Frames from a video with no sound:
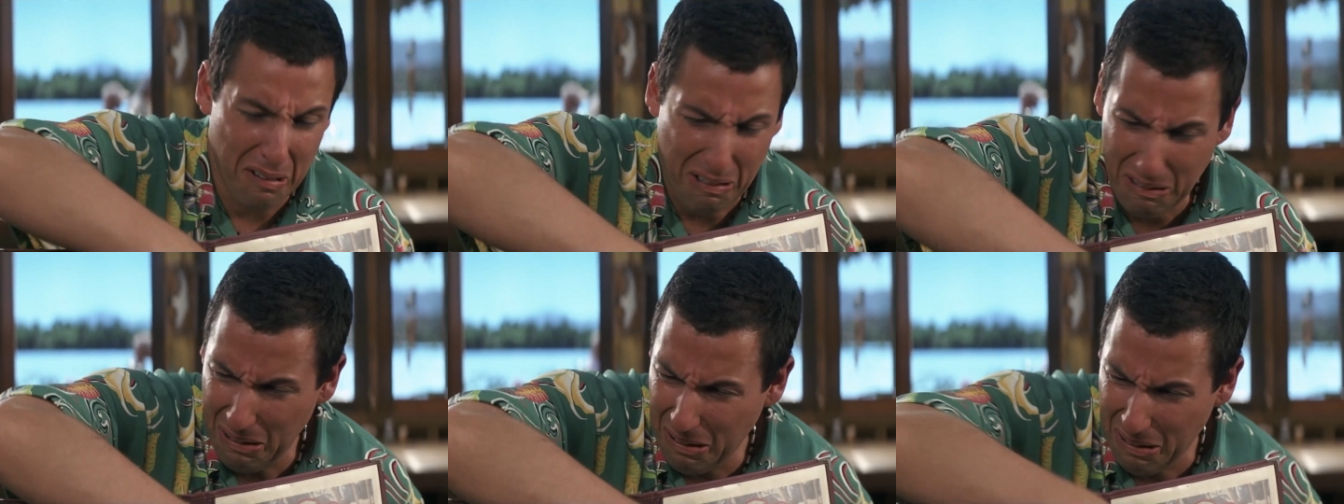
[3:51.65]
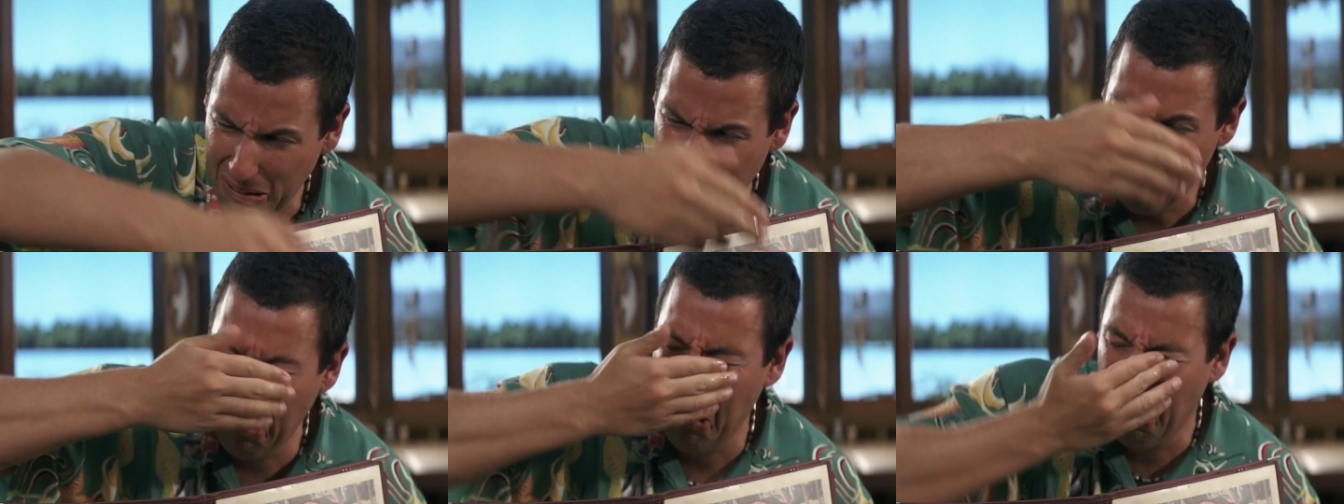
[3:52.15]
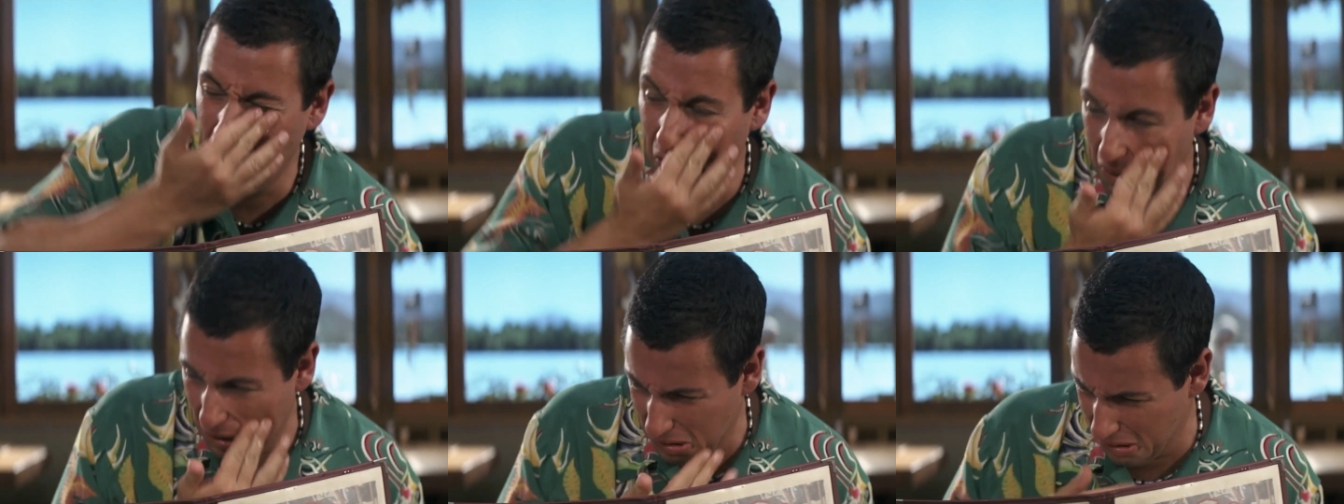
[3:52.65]
It's like someone on a
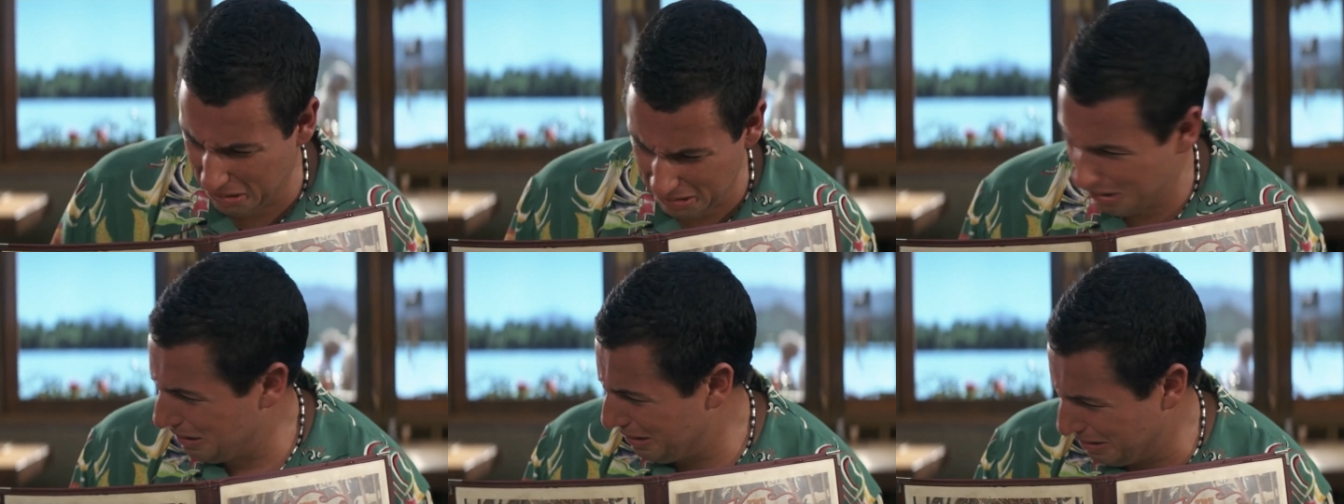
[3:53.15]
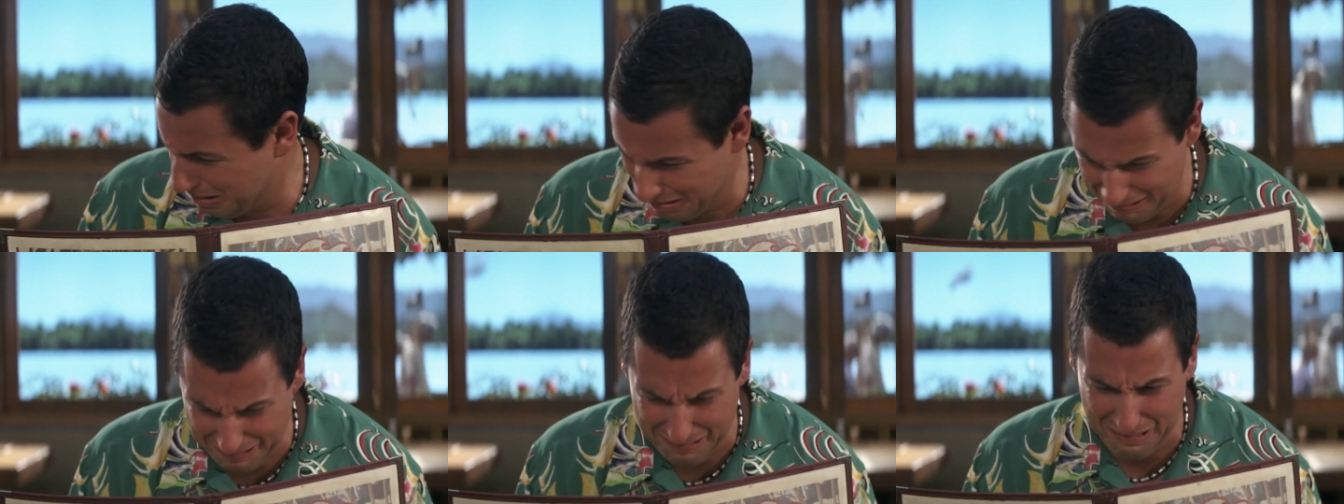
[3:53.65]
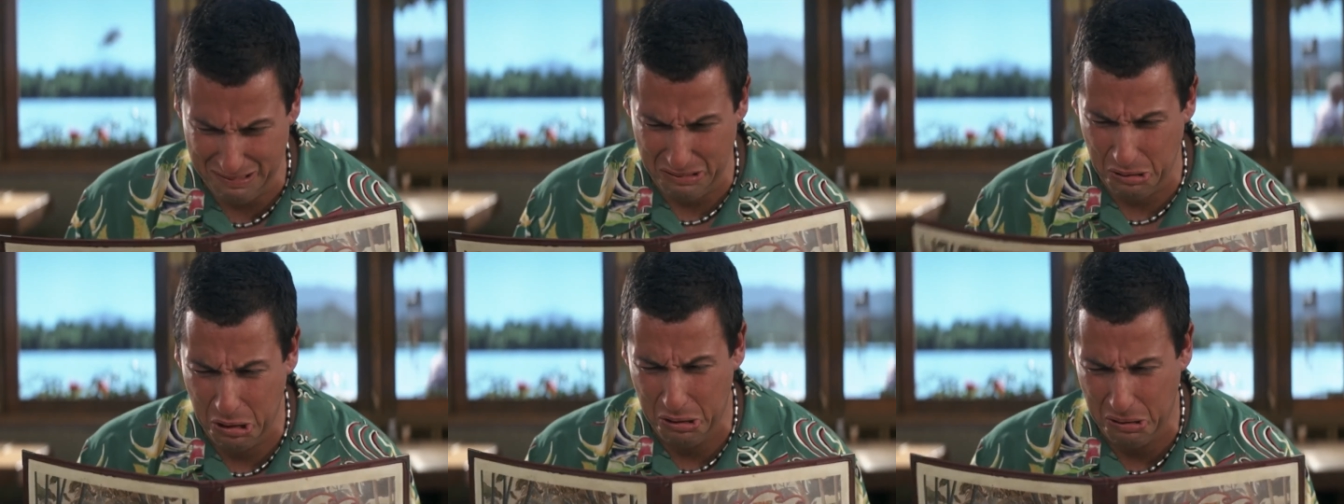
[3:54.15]
first date telling you they're completely